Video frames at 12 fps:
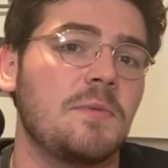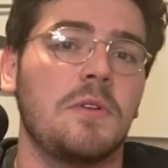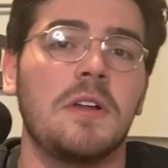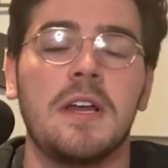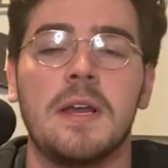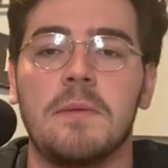
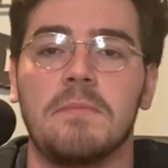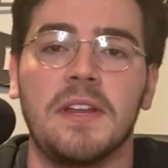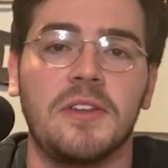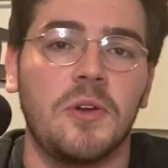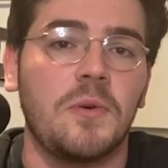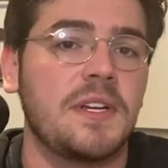We'll be
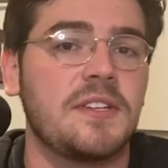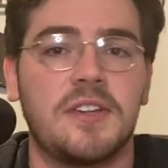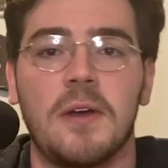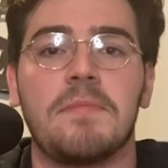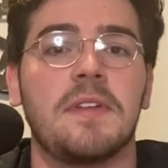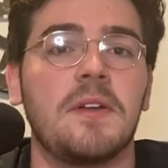doing
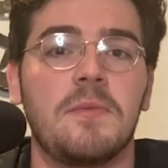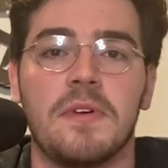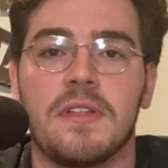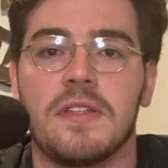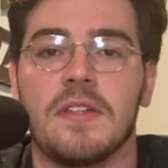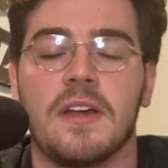something
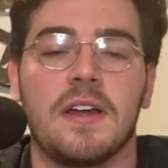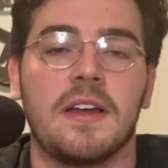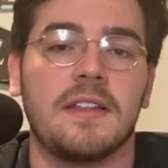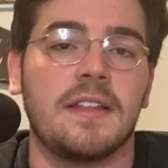with uh,